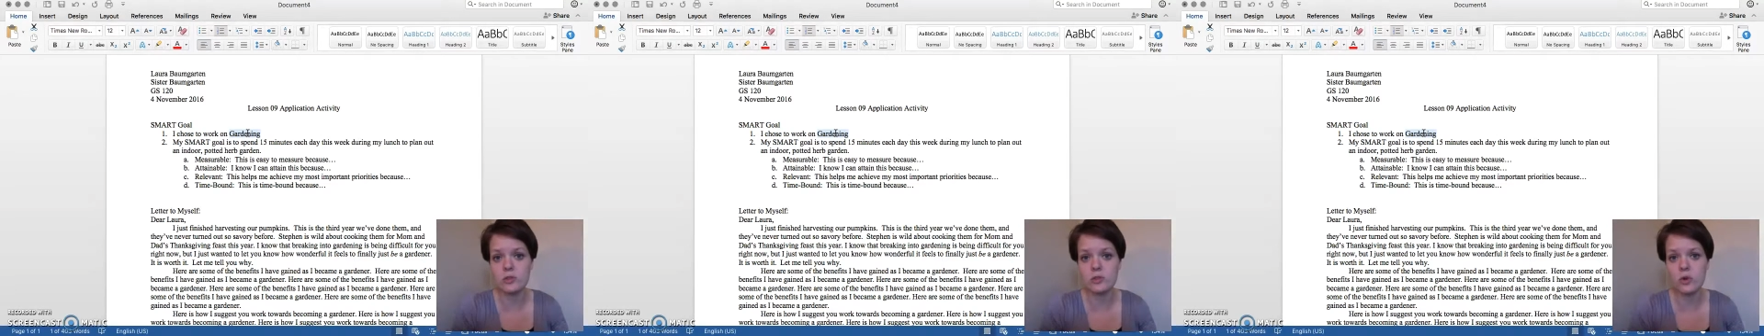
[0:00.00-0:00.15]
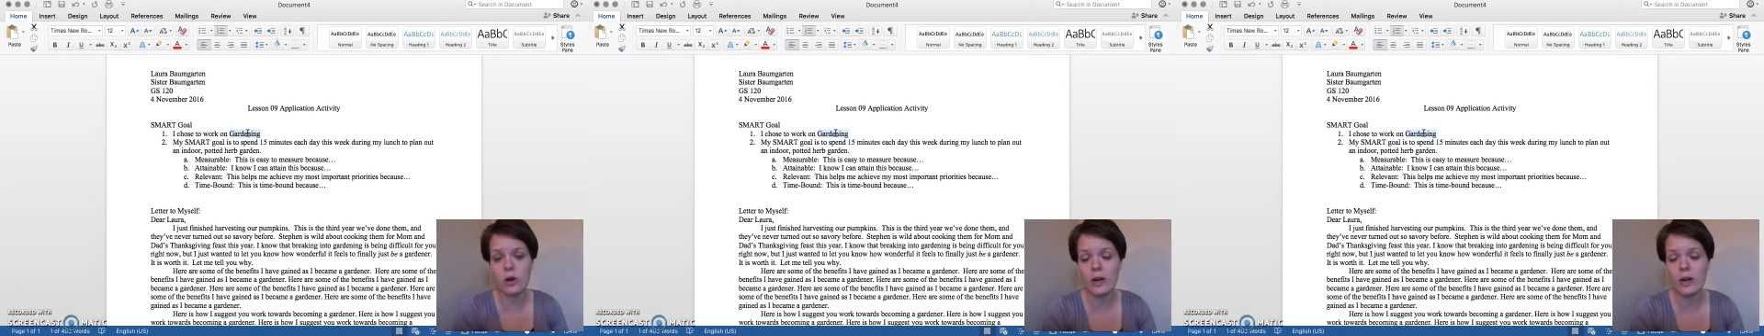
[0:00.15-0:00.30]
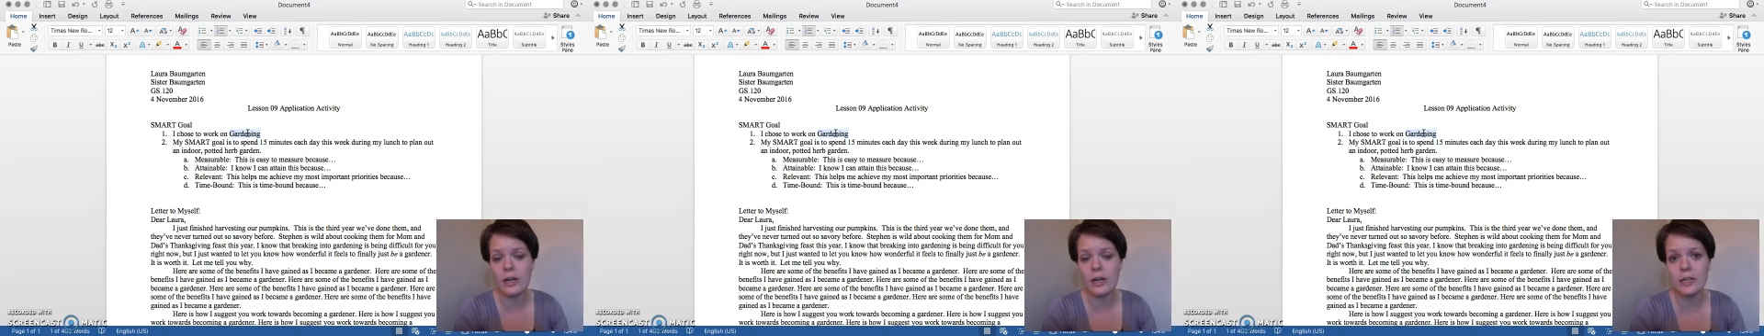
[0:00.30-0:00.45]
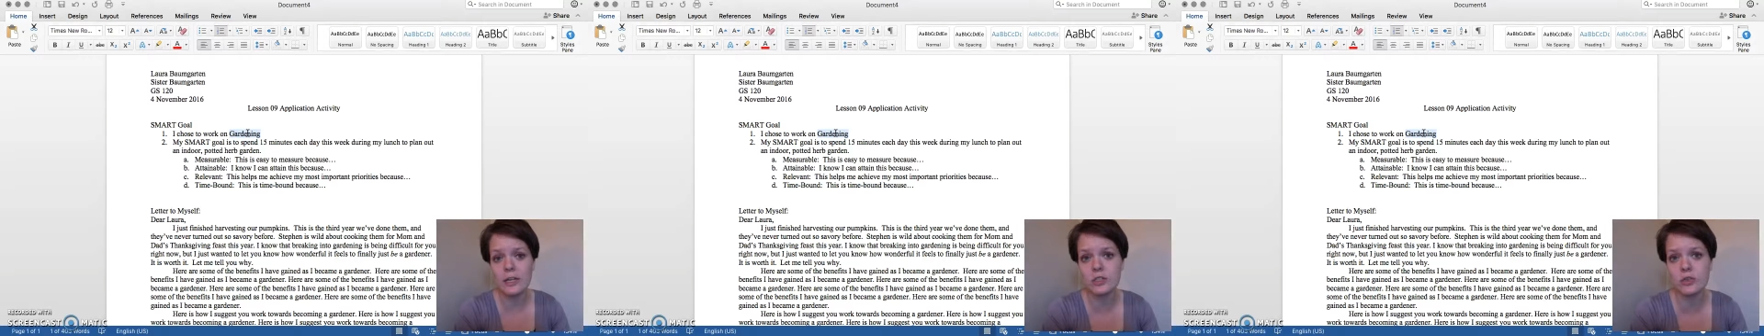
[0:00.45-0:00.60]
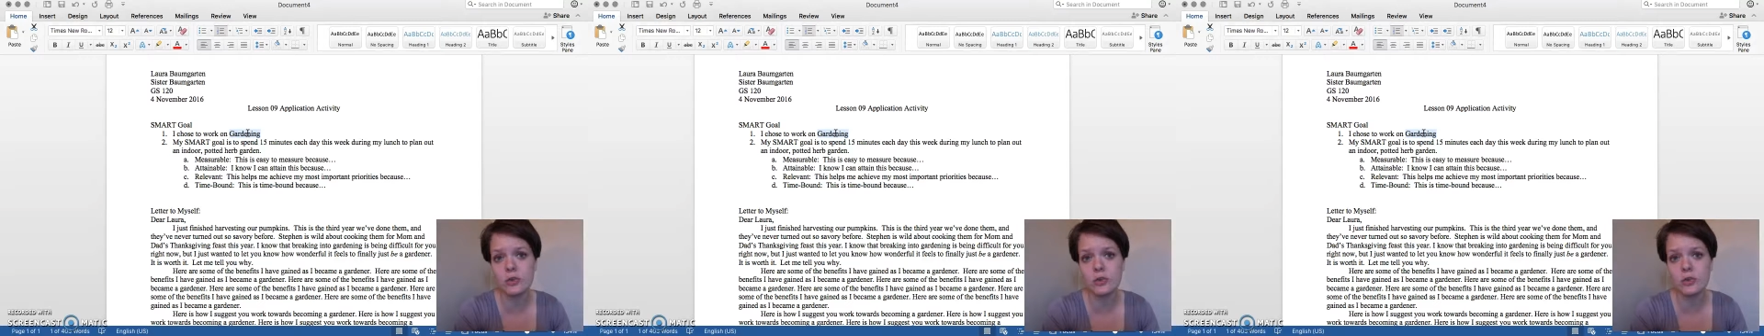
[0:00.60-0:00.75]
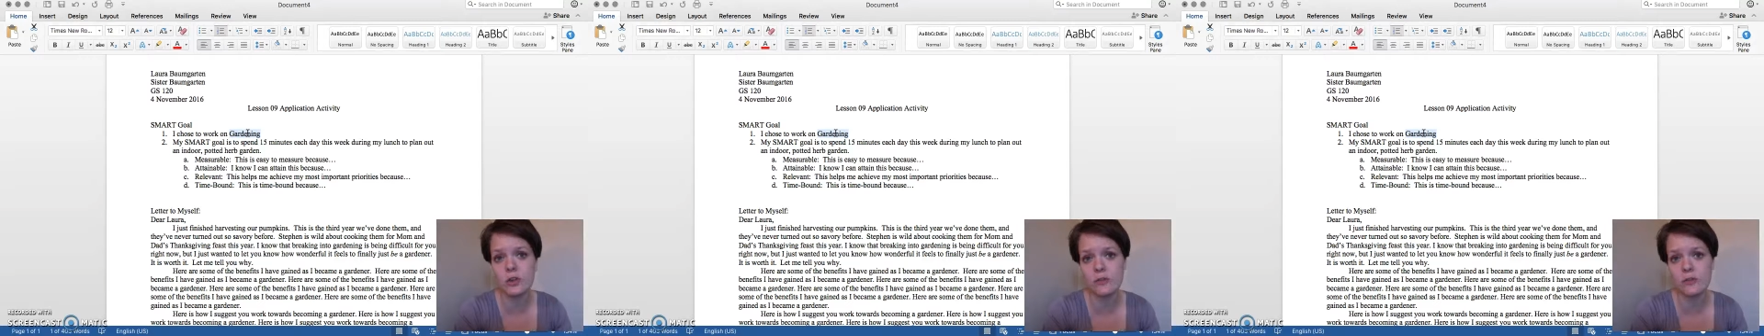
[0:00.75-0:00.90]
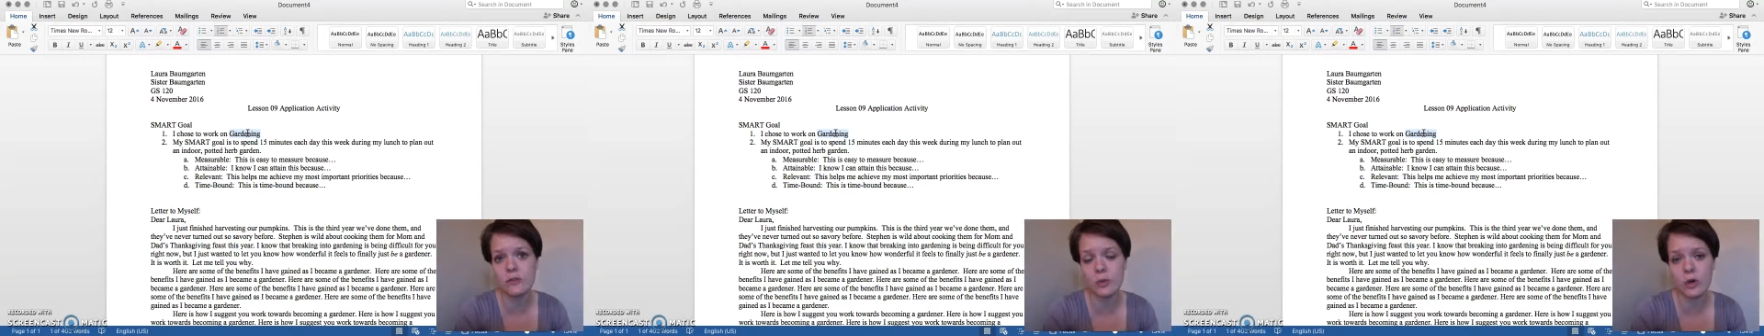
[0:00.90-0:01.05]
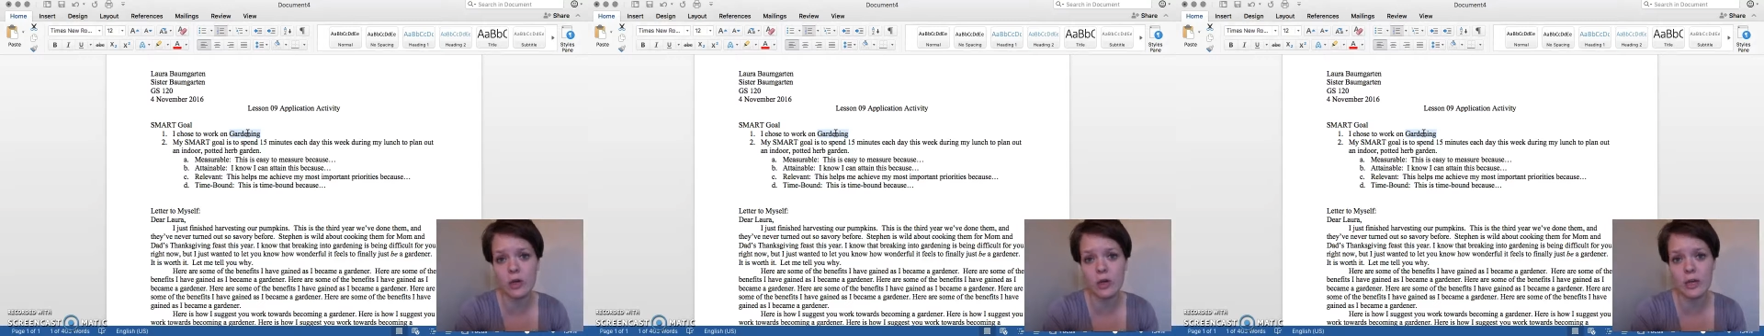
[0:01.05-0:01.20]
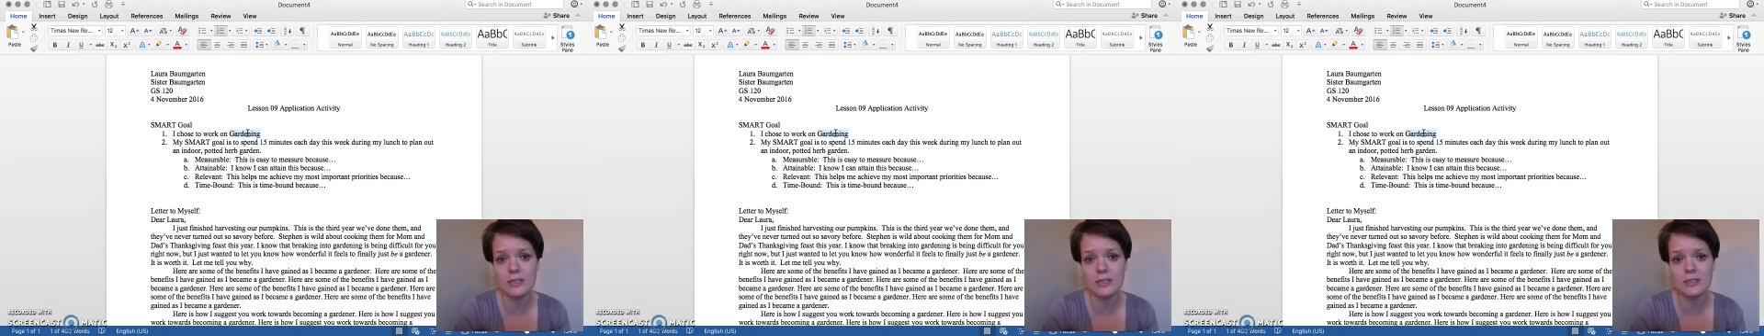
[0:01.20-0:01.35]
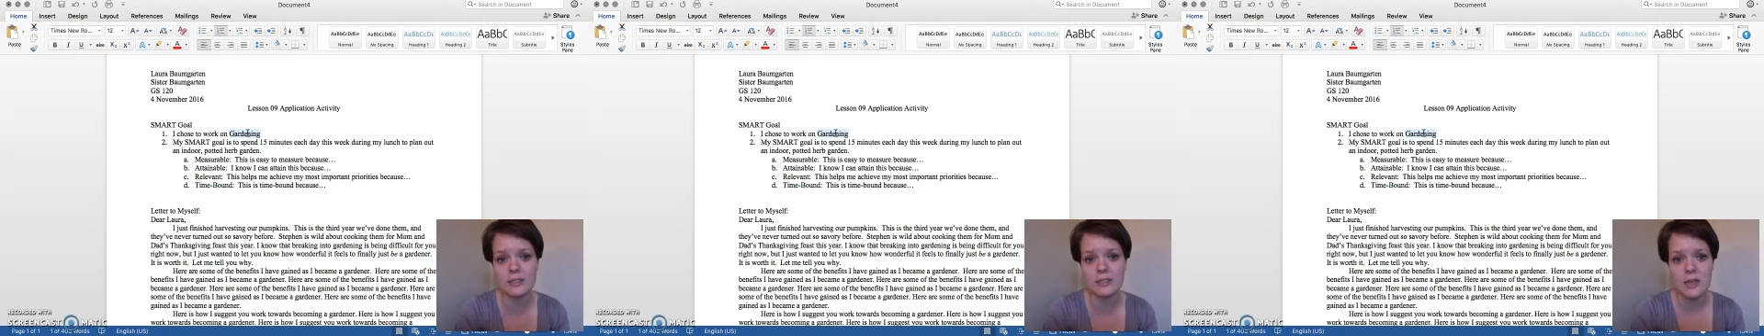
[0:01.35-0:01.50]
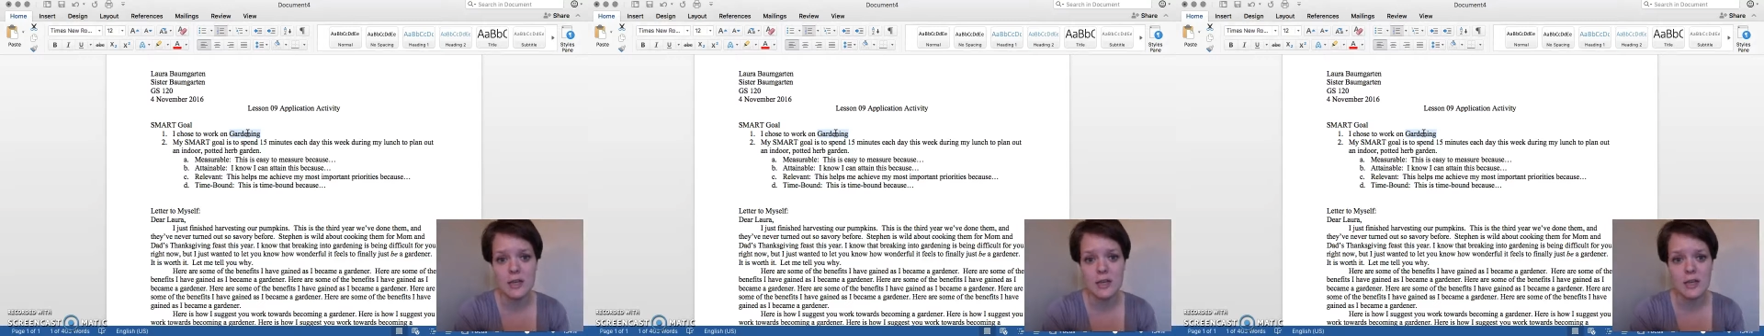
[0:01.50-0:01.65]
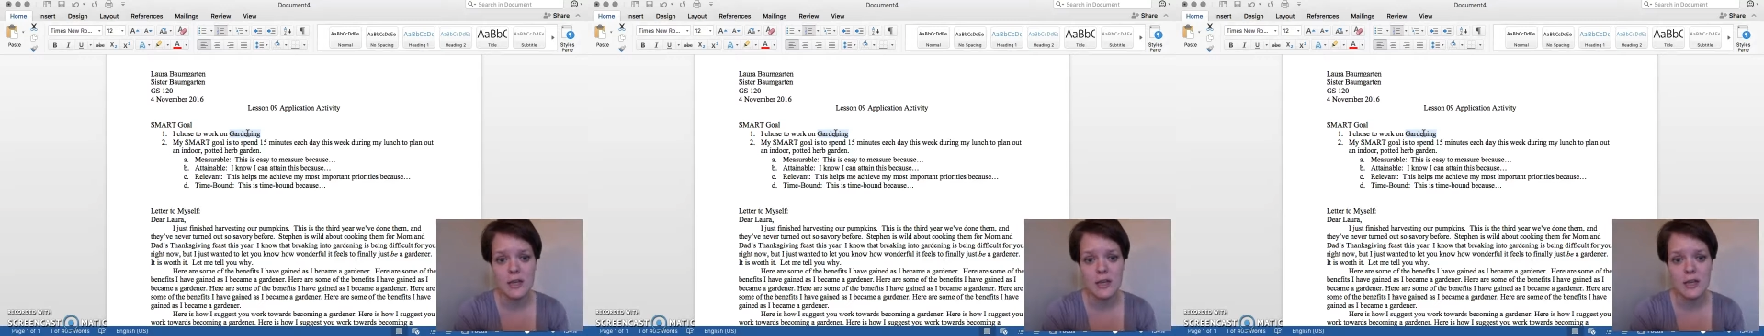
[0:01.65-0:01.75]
storage, you could have put